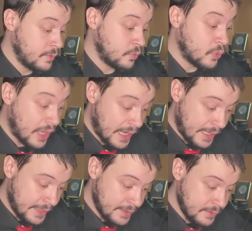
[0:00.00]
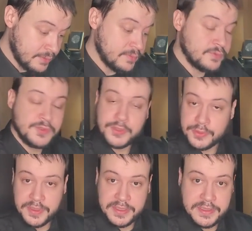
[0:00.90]
while
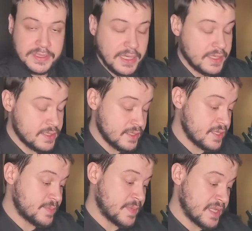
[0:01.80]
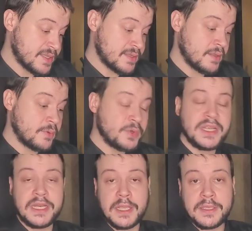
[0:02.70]
during the night is best
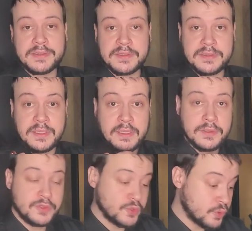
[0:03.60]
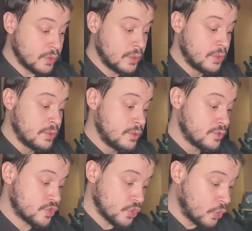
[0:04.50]
related to
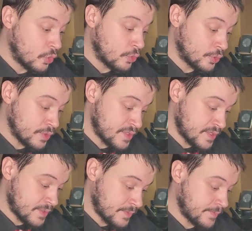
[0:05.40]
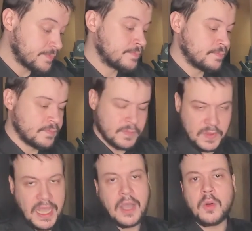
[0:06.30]
Taurus.
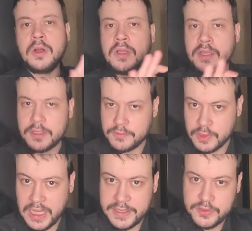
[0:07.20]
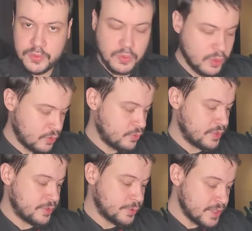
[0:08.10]
Now, if you like to work
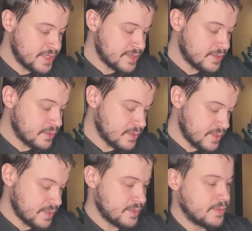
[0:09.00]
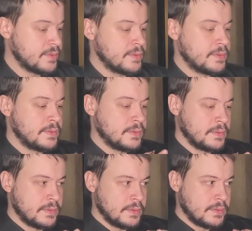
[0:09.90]
with crystals,
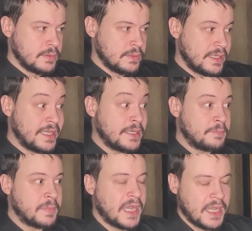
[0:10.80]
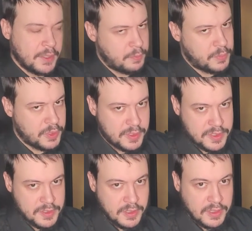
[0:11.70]
in my
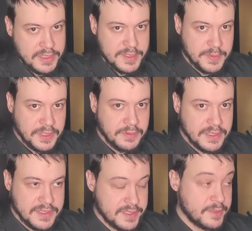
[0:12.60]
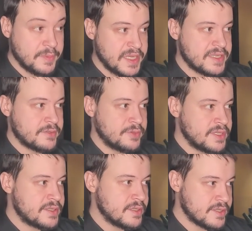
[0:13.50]
personal experience, the best
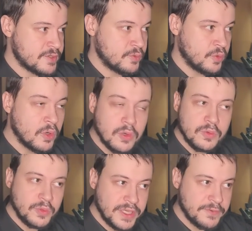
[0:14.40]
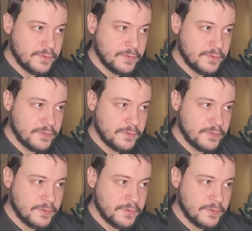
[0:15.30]
crystals to work with